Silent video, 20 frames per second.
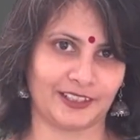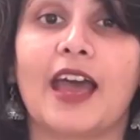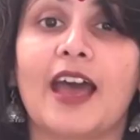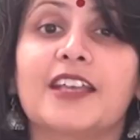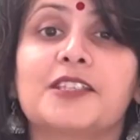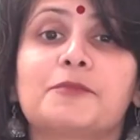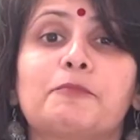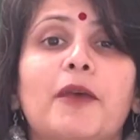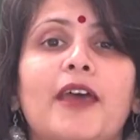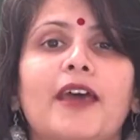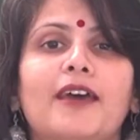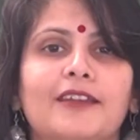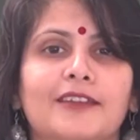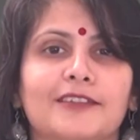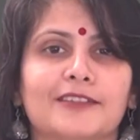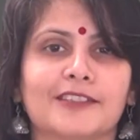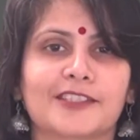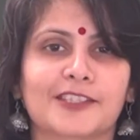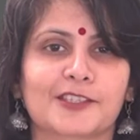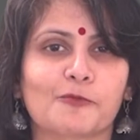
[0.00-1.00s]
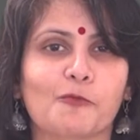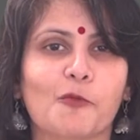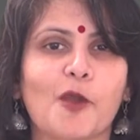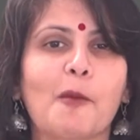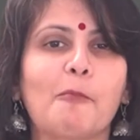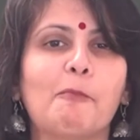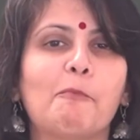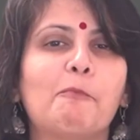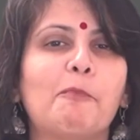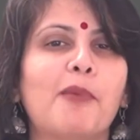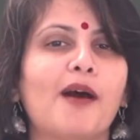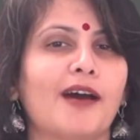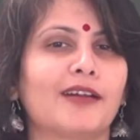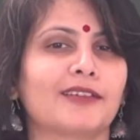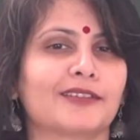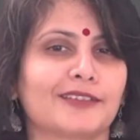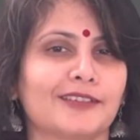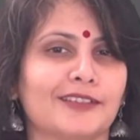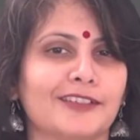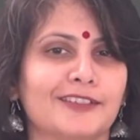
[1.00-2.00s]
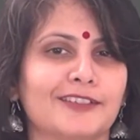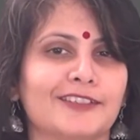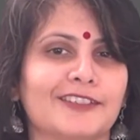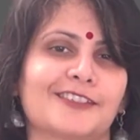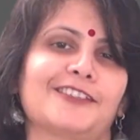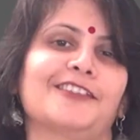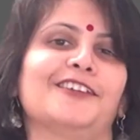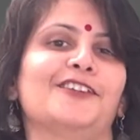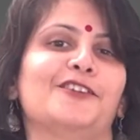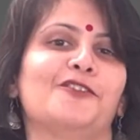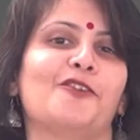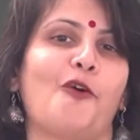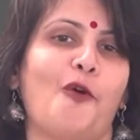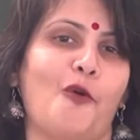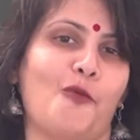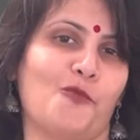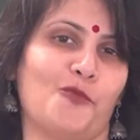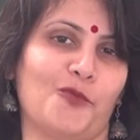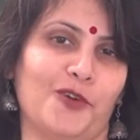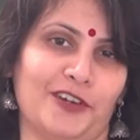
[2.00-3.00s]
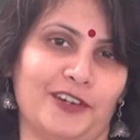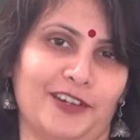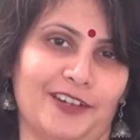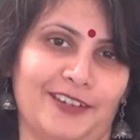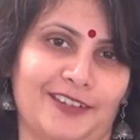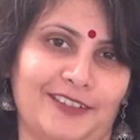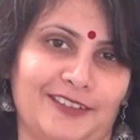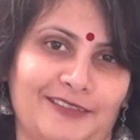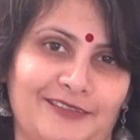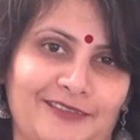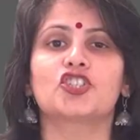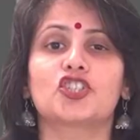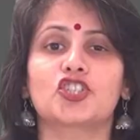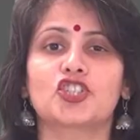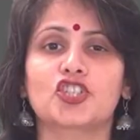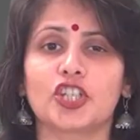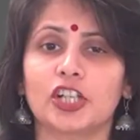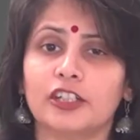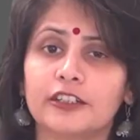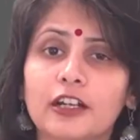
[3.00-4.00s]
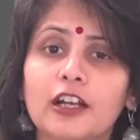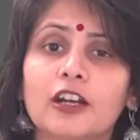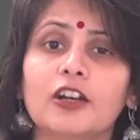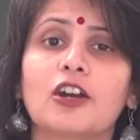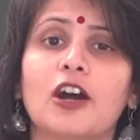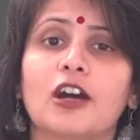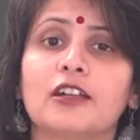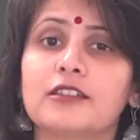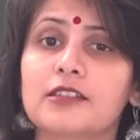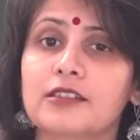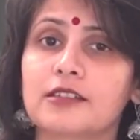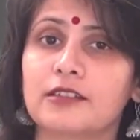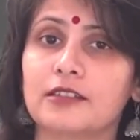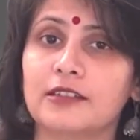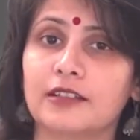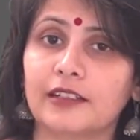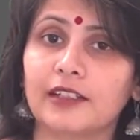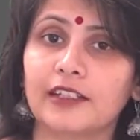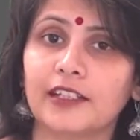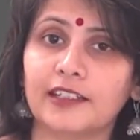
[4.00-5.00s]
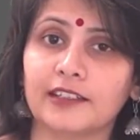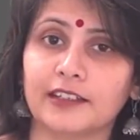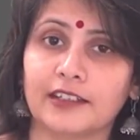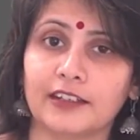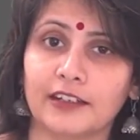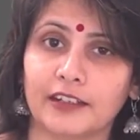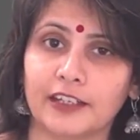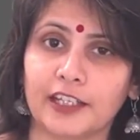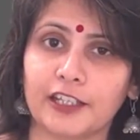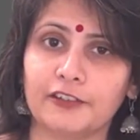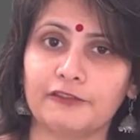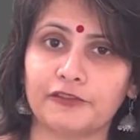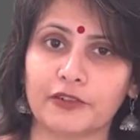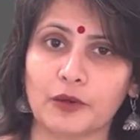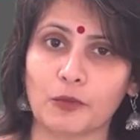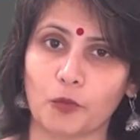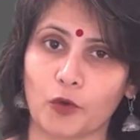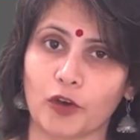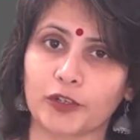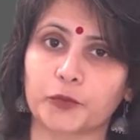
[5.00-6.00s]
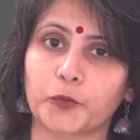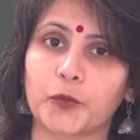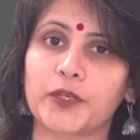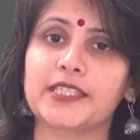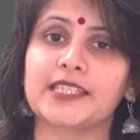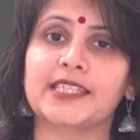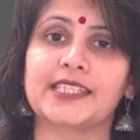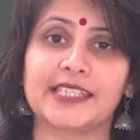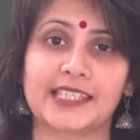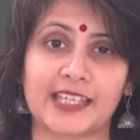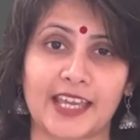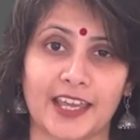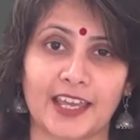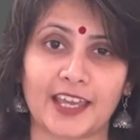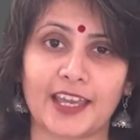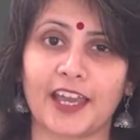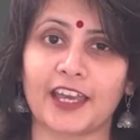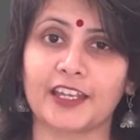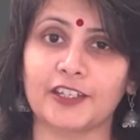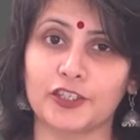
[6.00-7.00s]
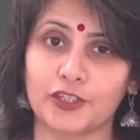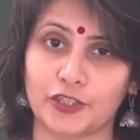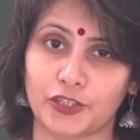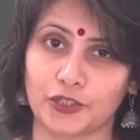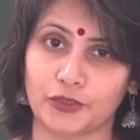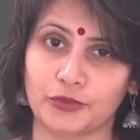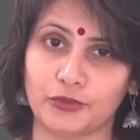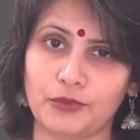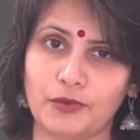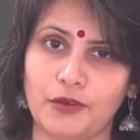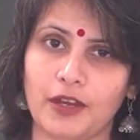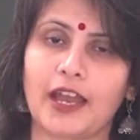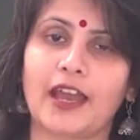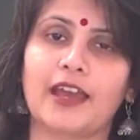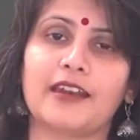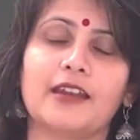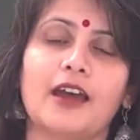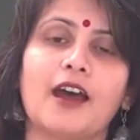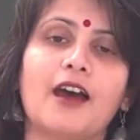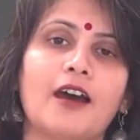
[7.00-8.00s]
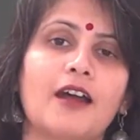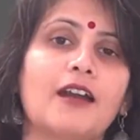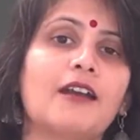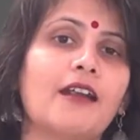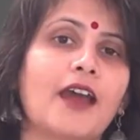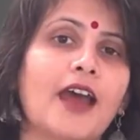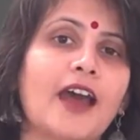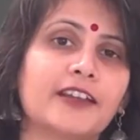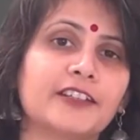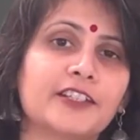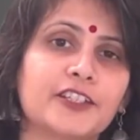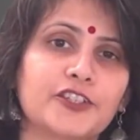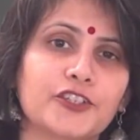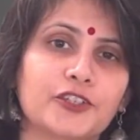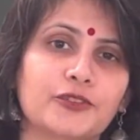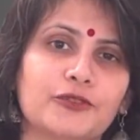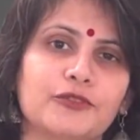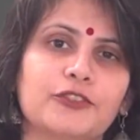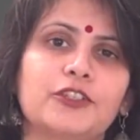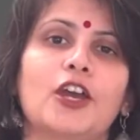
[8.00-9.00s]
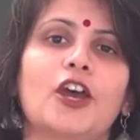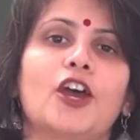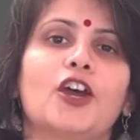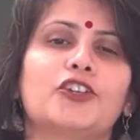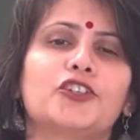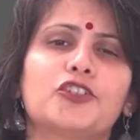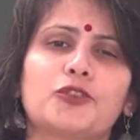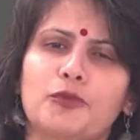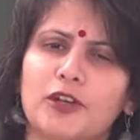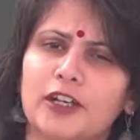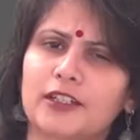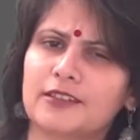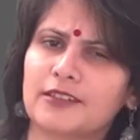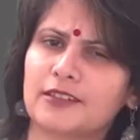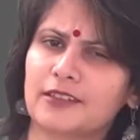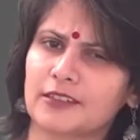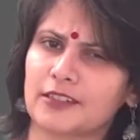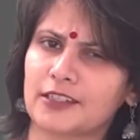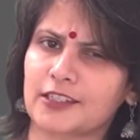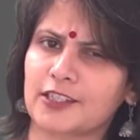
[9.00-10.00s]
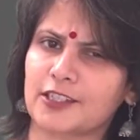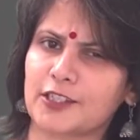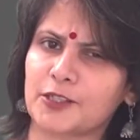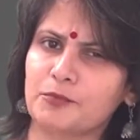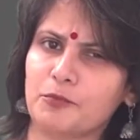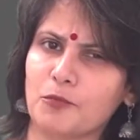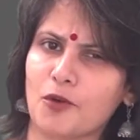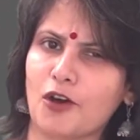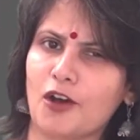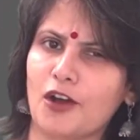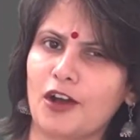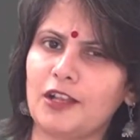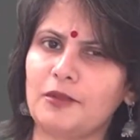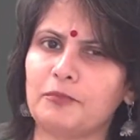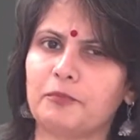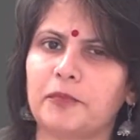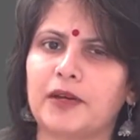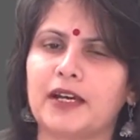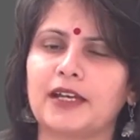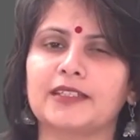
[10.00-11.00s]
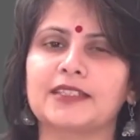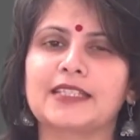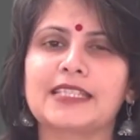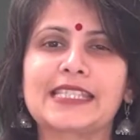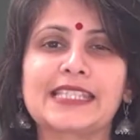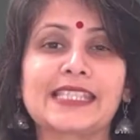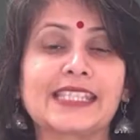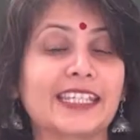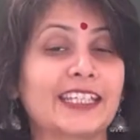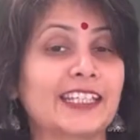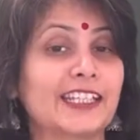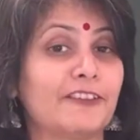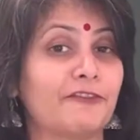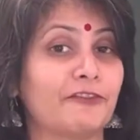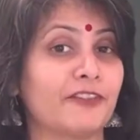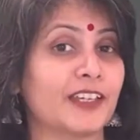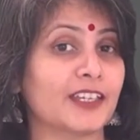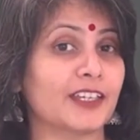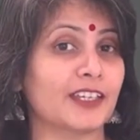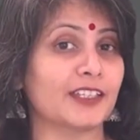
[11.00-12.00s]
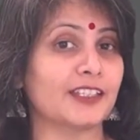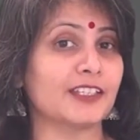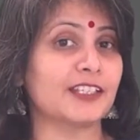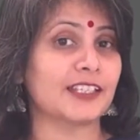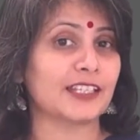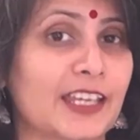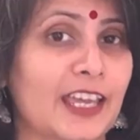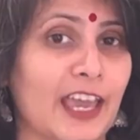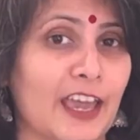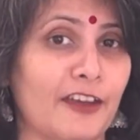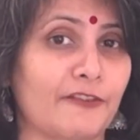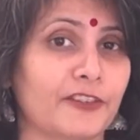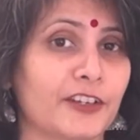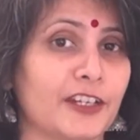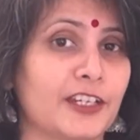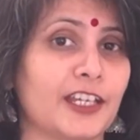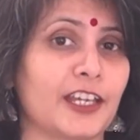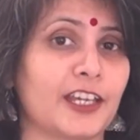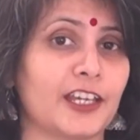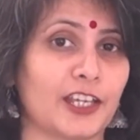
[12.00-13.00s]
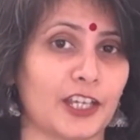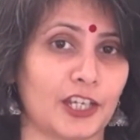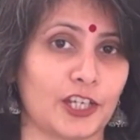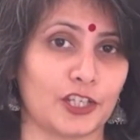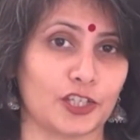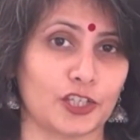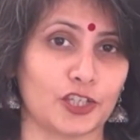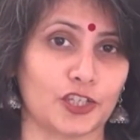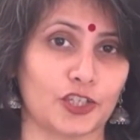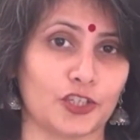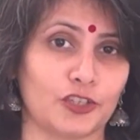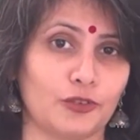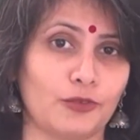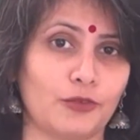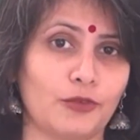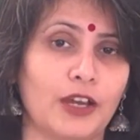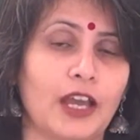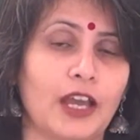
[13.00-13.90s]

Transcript: As parents, we're partners in homework. Children are constantly learning from what we say and do, and our attitude towards a small but significant everyday issue